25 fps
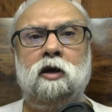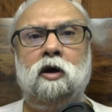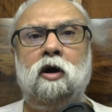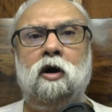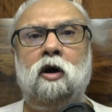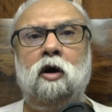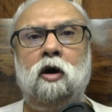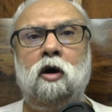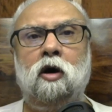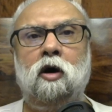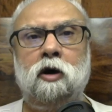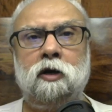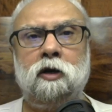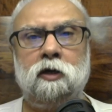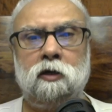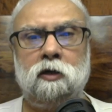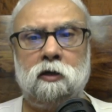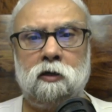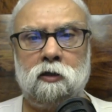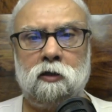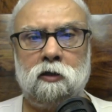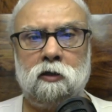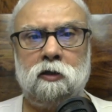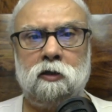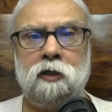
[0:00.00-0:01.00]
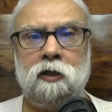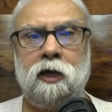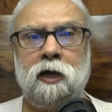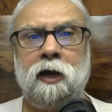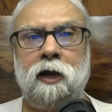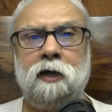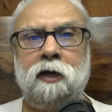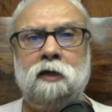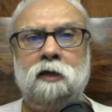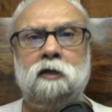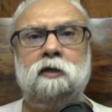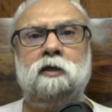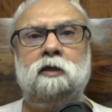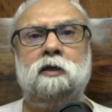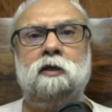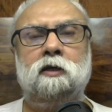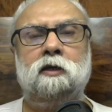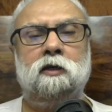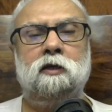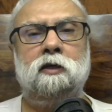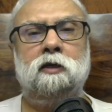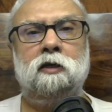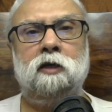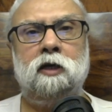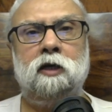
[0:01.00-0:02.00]
or that
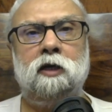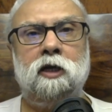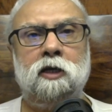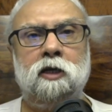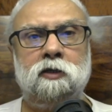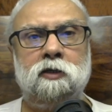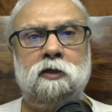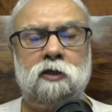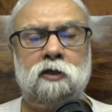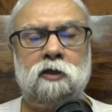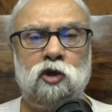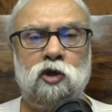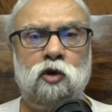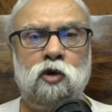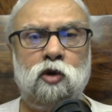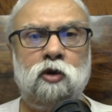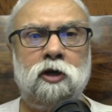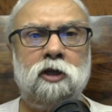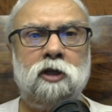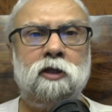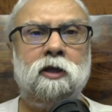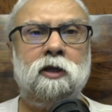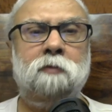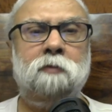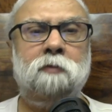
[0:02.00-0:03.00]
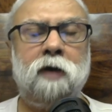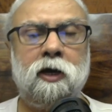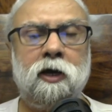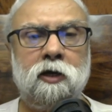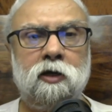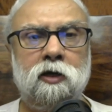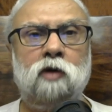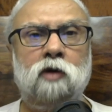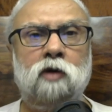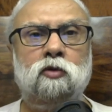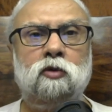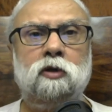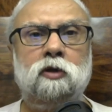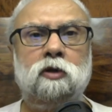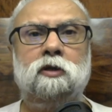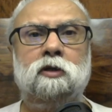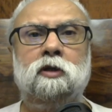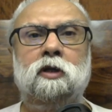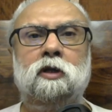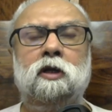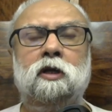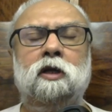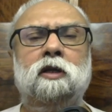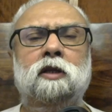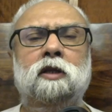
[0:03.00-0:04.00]
is shown in the background,
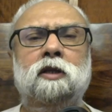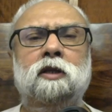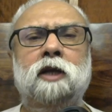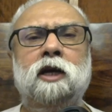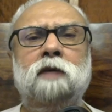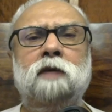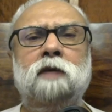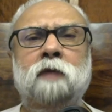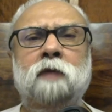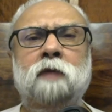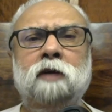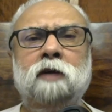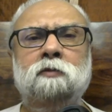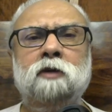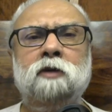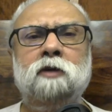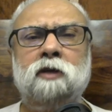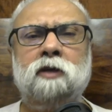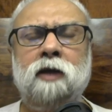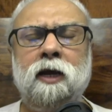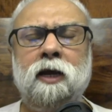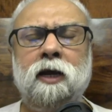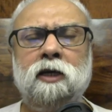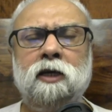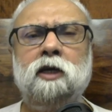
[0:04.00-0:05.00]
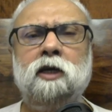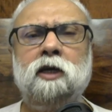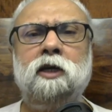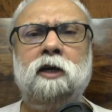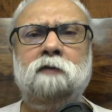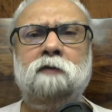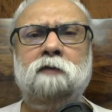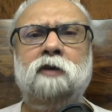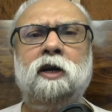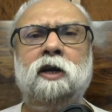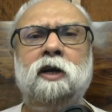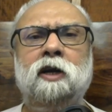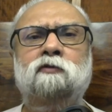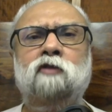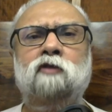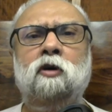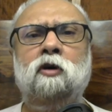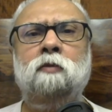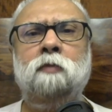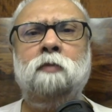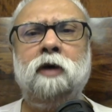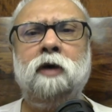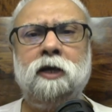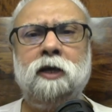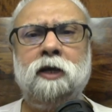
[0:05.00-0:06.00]
that might be slightly different
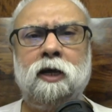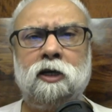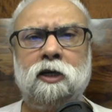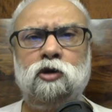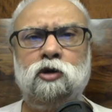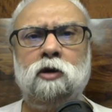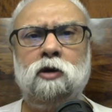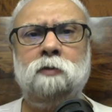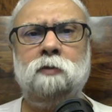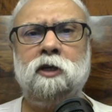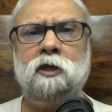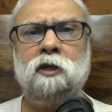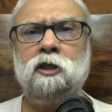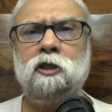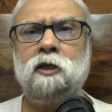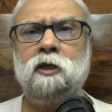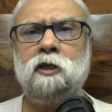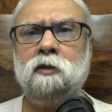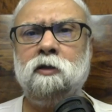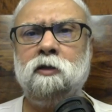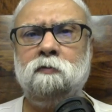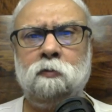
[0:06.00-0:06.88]
from my actual picture,